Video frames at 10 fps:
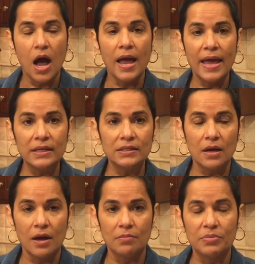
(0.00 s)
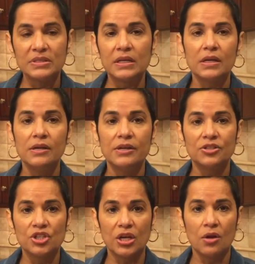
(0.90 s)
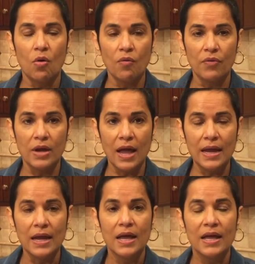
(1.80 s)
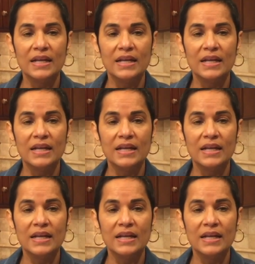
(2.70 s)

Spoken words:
ahead of time, particularly your chicken overnight,